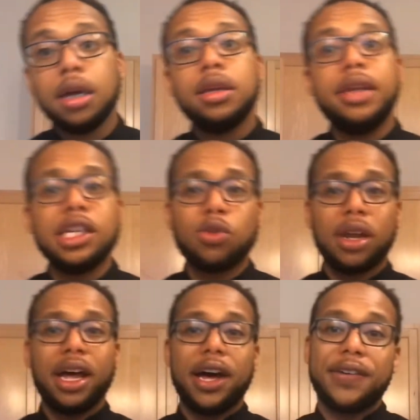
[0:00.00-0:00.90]
Next, we're gonna
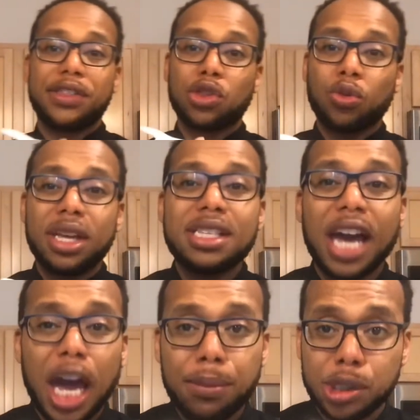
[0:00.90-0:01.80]
have 3
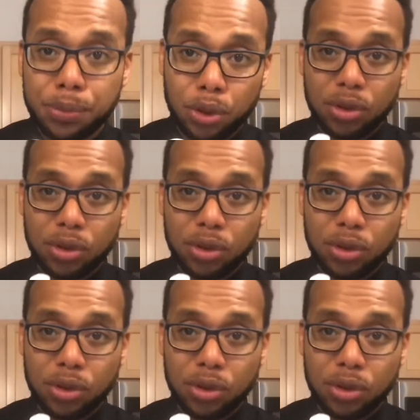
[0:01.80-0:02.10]
tablespoons